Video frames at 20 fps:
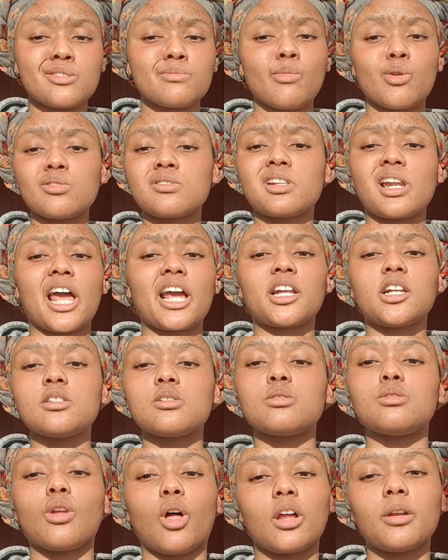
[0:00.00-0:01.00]
most likely
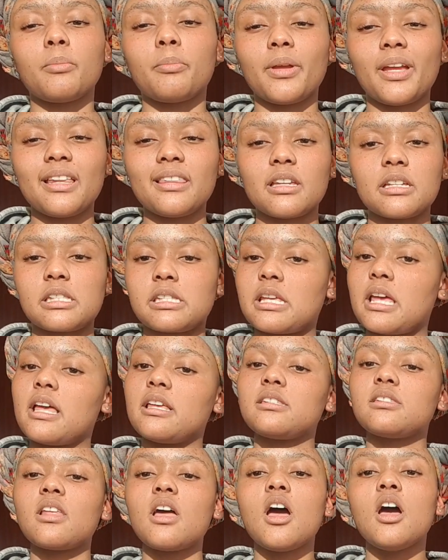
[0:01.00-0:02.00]
to not be in the
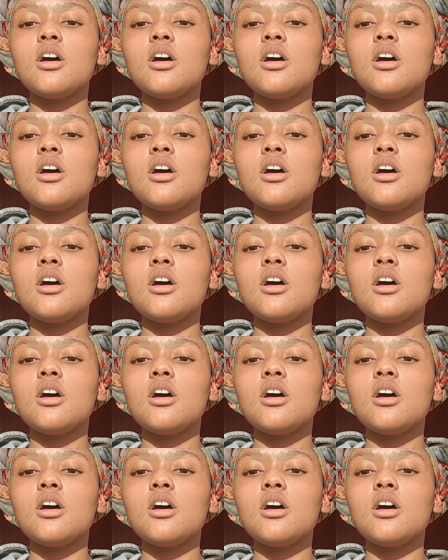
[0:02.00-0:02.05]
test.